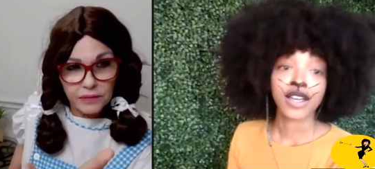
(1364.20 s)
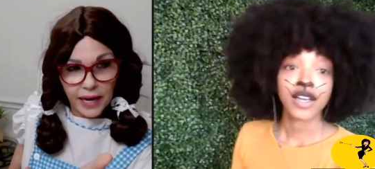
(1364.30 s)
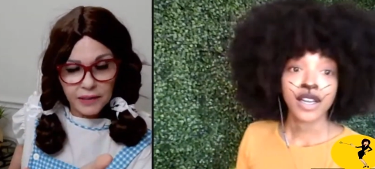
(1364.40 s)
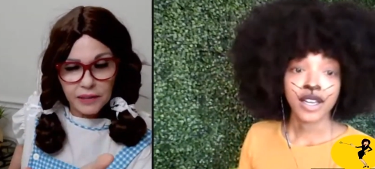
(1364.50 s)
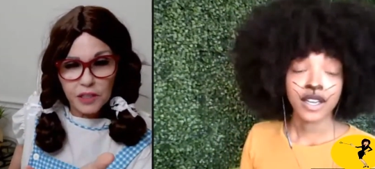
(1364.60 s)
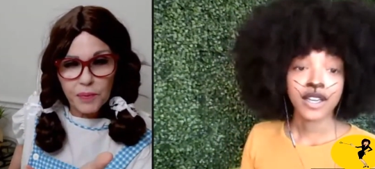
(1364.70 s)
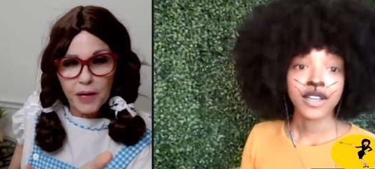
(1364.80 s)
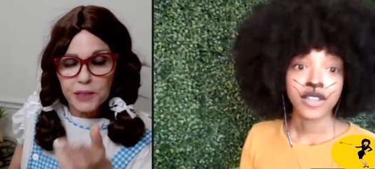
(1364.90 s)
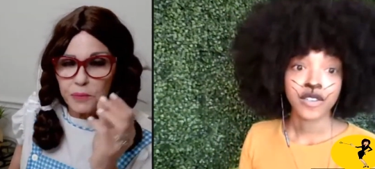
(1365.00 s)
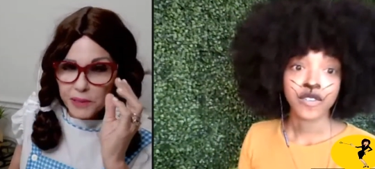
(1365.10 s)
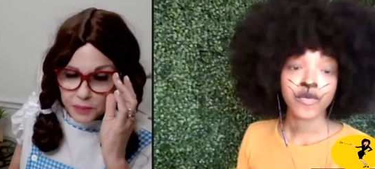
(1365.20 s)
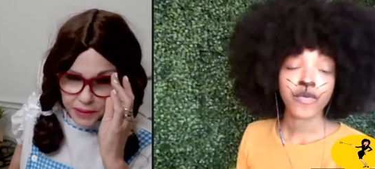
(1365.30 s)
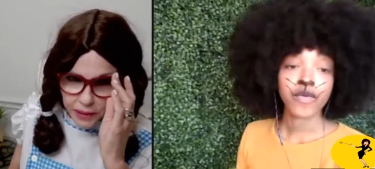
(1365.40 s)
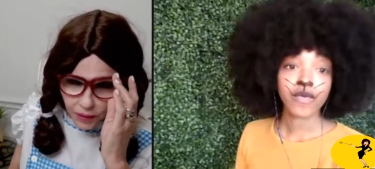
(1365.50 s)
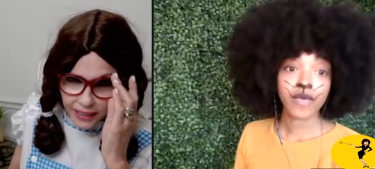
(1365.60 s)
Speaker 1: th that could possibly
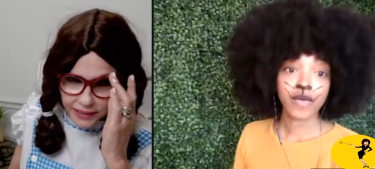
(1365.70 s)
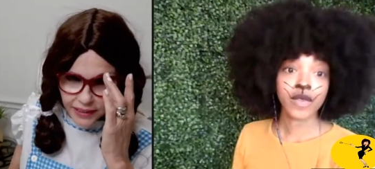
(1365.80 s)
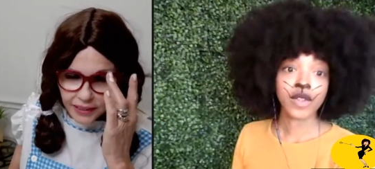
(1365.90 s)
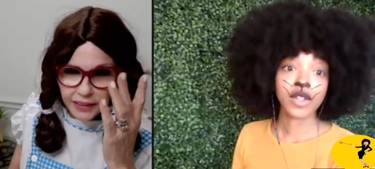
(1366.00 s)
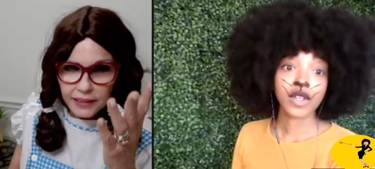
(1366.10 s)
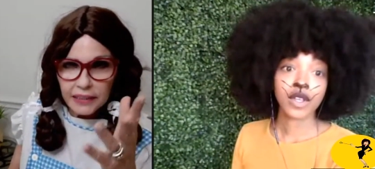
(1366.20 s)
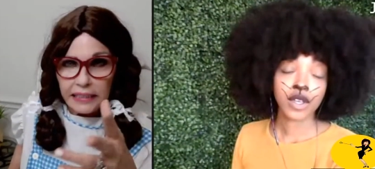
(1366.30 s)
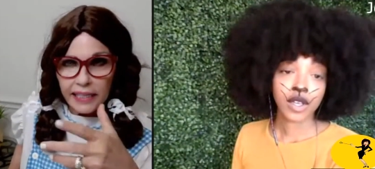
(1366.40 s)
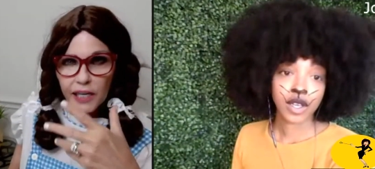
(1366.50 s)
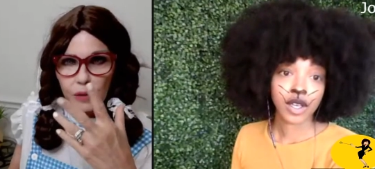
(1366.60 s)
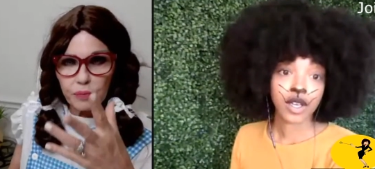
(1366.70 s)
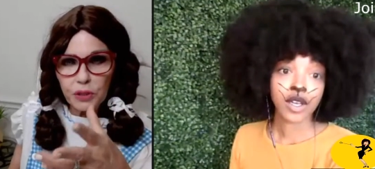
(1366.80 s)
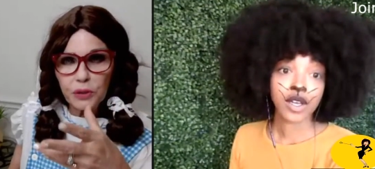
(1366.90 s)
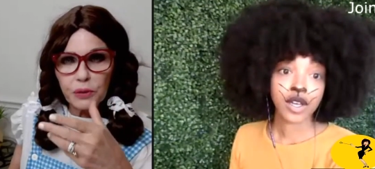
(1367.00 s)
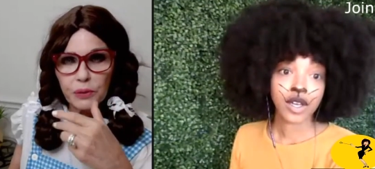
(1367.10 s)
be a way to
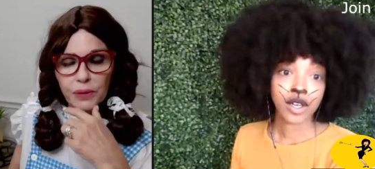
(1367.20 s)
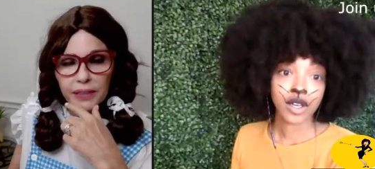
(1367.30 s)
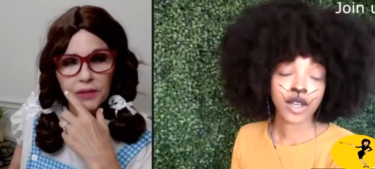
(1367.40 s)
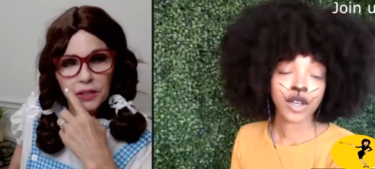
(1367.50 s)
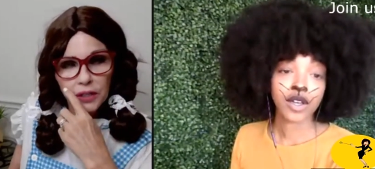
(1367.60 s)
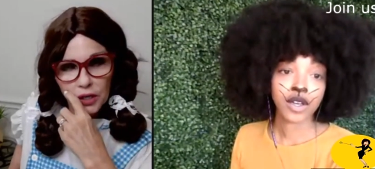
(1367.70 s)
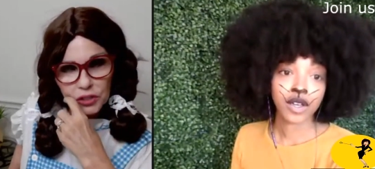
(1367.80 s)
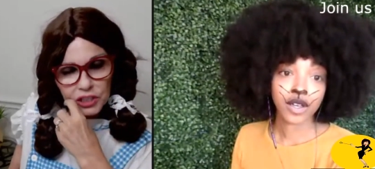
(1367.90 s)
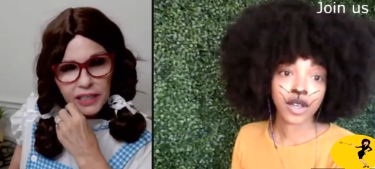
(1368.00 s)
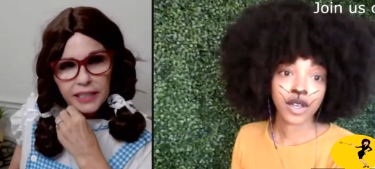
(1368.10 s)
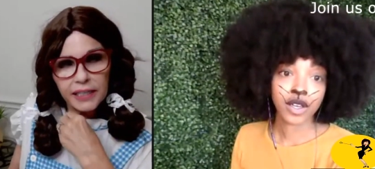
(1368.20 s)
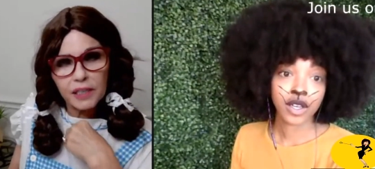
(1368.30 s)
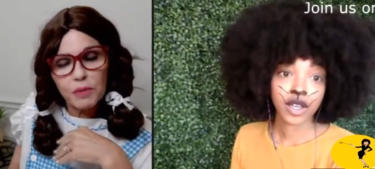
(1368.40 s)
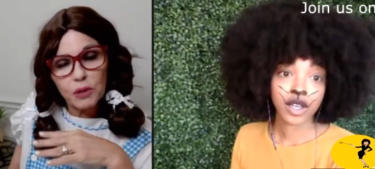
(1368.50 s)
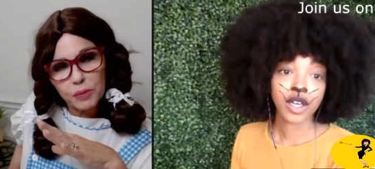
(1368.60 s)
help you in the
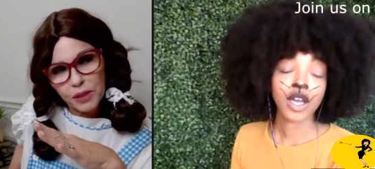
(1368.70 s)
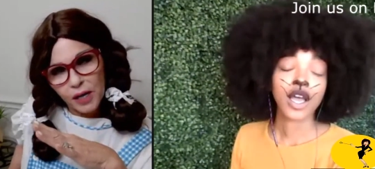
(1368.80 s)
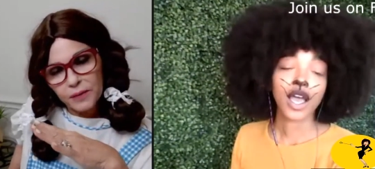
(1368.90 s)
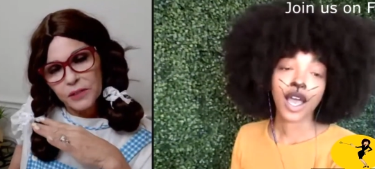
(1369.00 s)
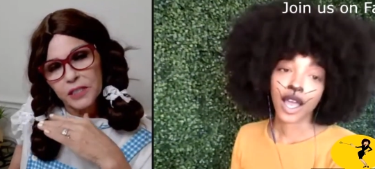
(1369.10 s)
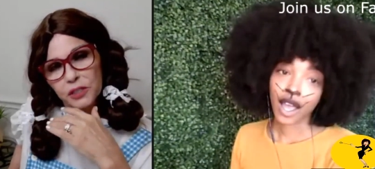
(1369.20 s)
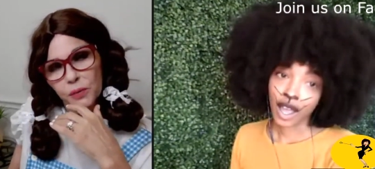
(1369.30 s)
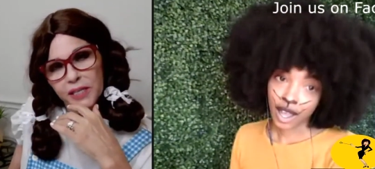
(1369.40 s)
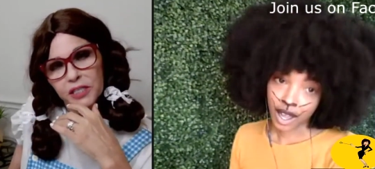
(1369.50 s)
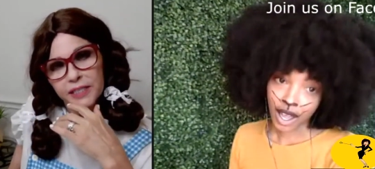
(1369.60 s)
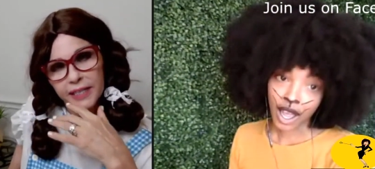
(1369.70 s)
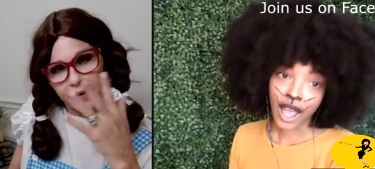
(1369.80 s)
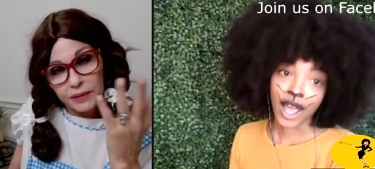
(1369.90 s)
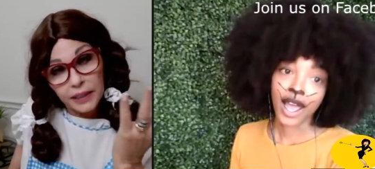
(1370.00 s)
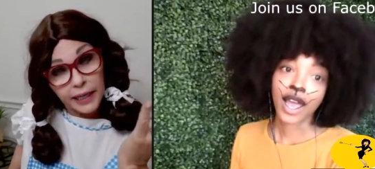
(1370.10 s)
negotiating multiple offer situation to
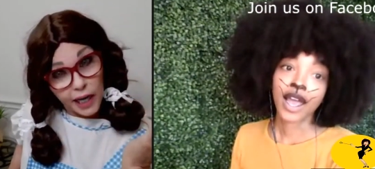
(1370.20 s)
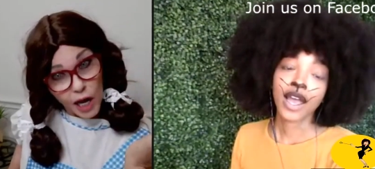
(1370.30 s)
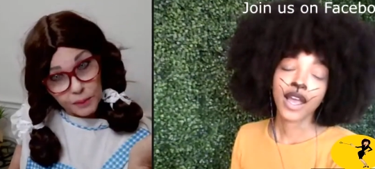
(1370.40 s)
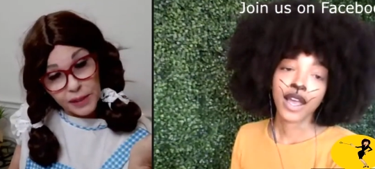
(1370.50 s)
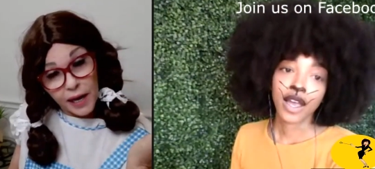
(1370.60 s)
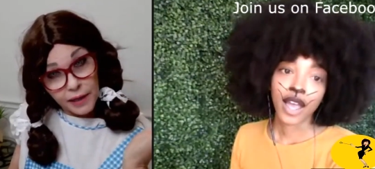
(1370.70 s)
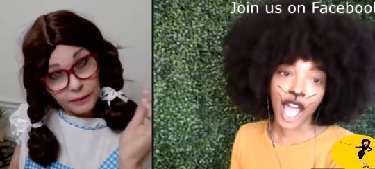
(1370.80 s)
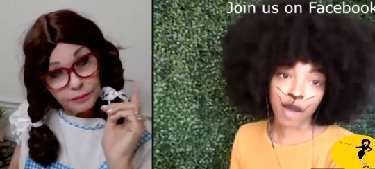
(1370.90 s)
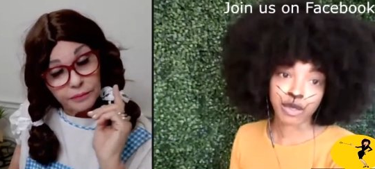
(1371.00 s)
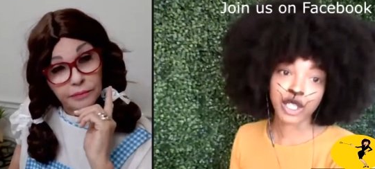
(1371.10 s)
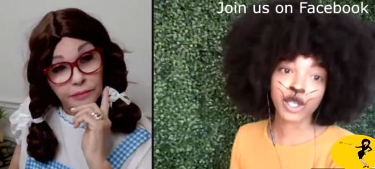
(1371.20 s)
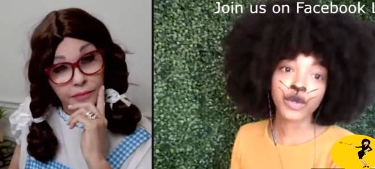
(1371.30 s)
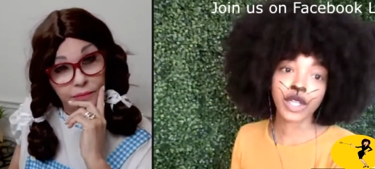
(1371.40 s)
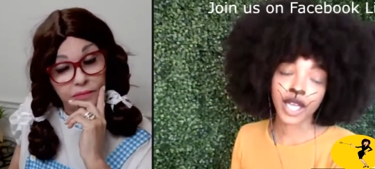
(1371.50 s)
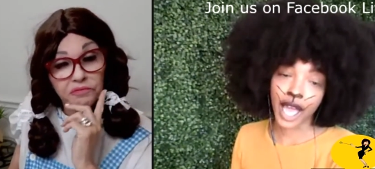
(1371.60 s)
Speaker 2: have a leg up. Yeah,
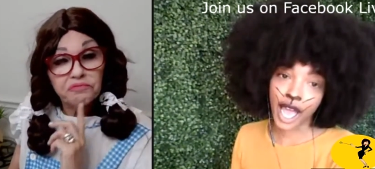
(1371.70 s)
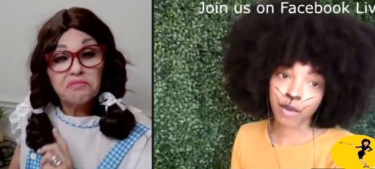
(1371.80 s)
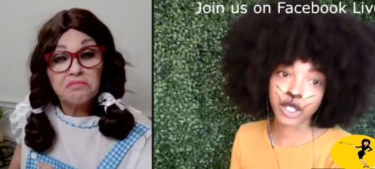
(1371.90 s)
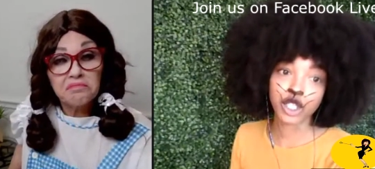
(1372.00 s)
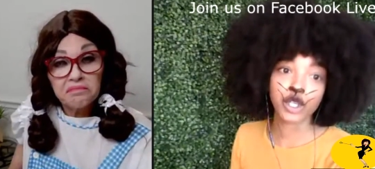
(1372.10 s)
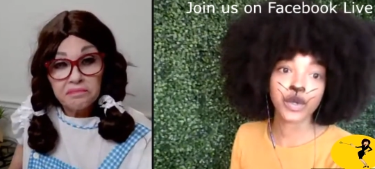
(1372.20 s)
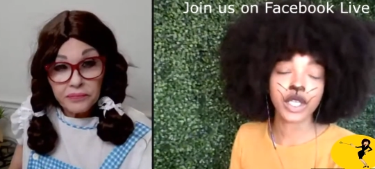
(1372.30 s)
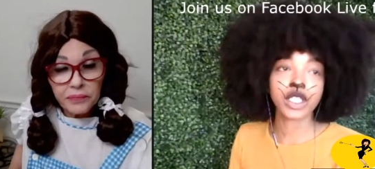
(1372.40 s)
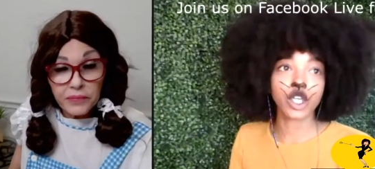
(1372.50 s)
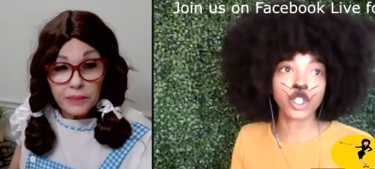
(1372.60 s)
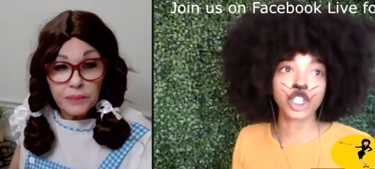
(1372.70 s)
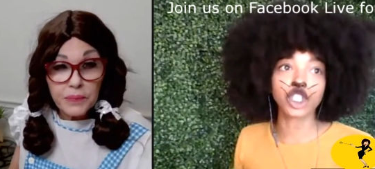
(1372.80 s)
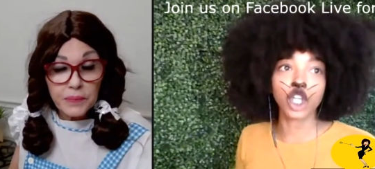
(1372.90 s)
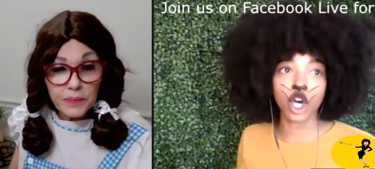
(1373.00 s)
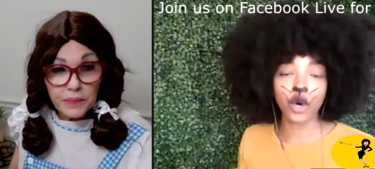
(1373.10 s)
absolutely. Absolutely. So just
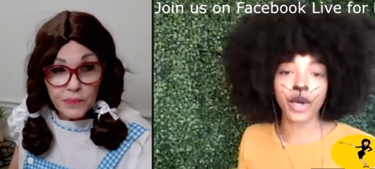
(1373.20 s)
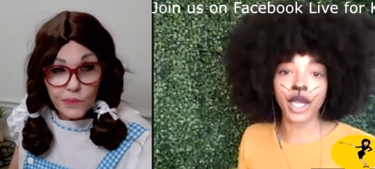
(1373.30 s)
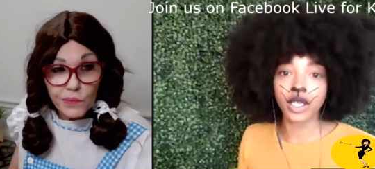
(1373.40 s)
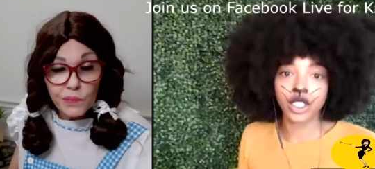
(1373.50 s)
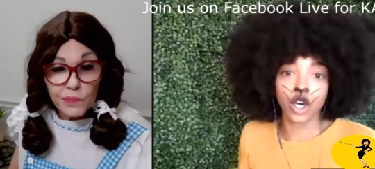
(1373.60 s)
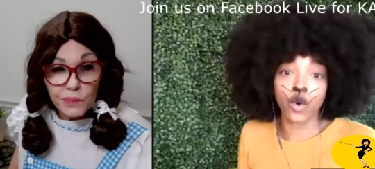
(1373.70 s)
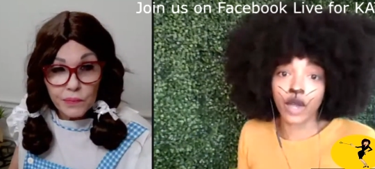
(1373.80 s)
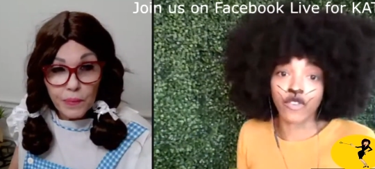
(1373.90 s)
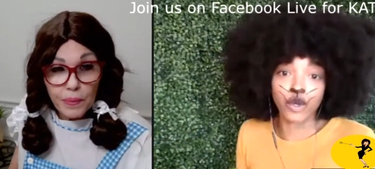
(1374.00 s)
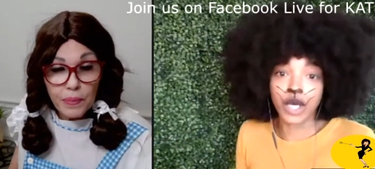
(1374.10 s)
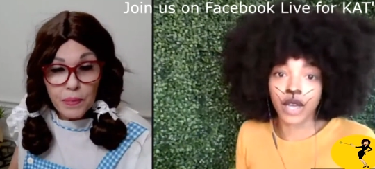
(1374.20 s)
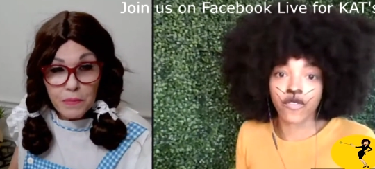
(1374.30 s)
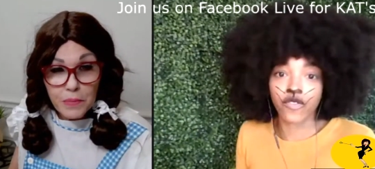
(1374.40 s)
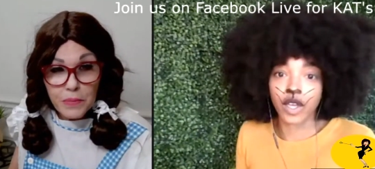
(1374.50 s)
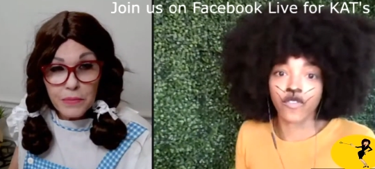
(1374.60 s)
knowing, so if you,
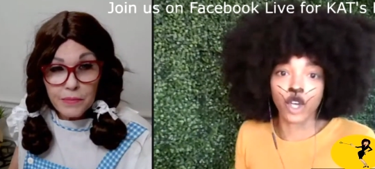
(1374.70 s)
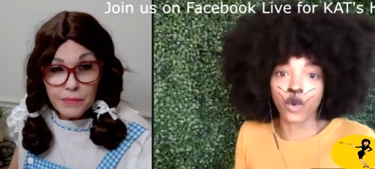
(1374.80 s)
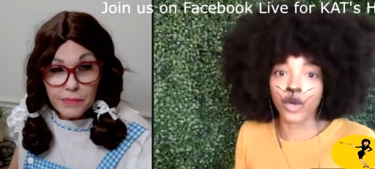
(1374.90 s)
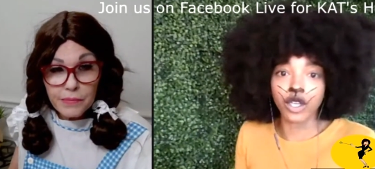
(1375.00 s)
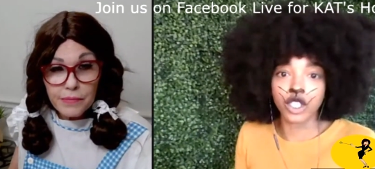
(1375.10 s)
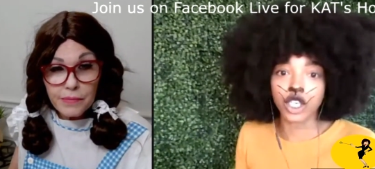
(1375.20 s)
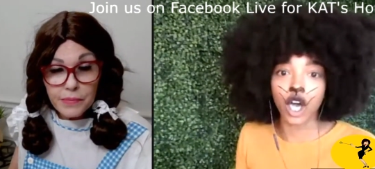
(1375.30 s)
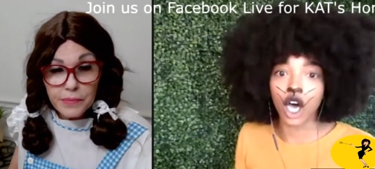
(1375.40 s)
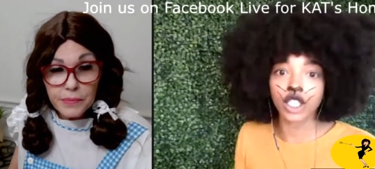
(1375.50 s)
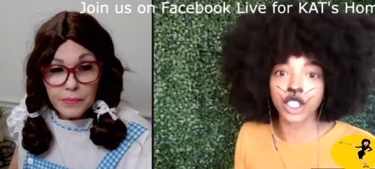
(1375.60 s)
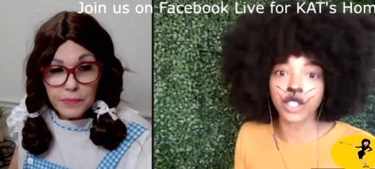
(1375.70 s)
if, if your realtor calls